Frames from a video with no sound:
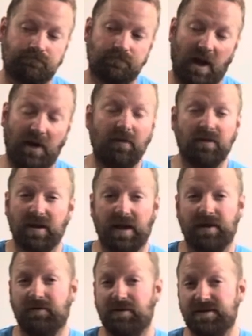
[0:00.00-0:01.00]
don't think I
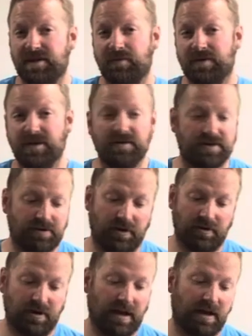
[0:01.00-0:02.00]
can really say much else.
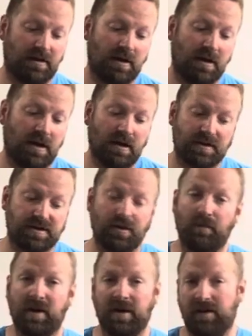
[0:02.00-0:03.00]
You got so
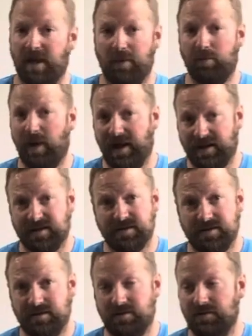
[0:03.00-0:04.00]
many. You got
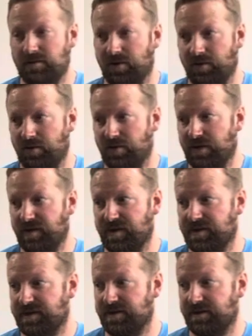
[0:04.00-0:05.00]
Bex, who
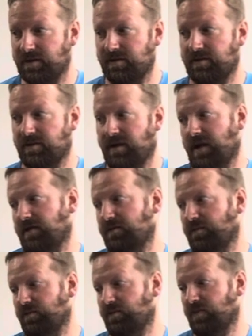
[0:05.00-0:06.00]
is
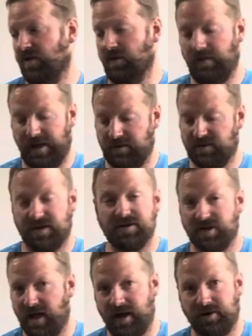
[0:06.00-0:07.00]
like such a
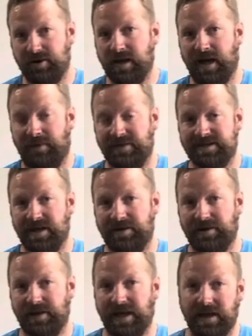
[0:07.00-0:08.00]
concrete commentator.
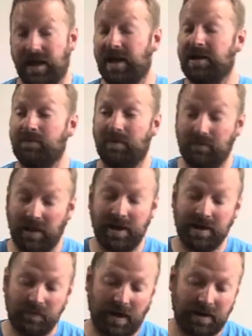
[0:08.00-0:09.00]
Like
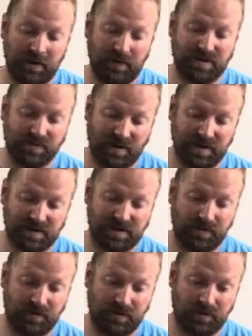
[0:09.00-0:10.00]
anybody who's wanting
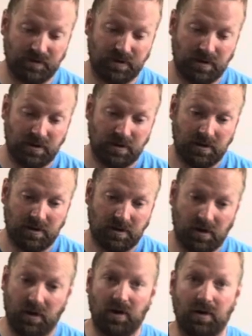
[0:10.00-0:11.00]
to
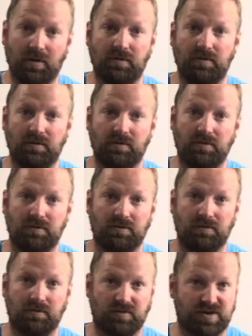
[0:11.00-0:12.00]
call
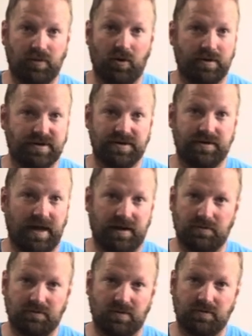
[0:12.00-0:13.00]
sports, like
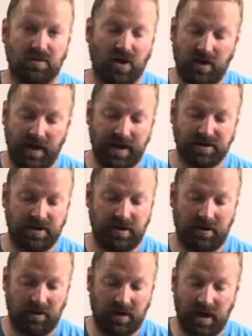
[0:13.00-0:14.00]
call action
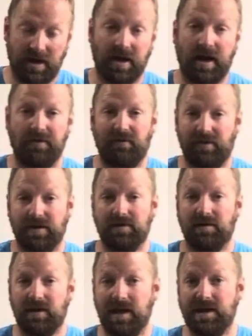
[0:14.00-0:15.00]
in any kind of event,
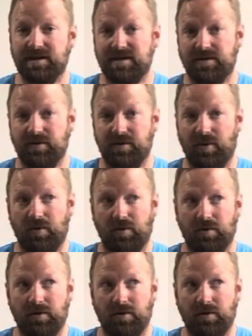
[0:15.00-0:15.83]
needs to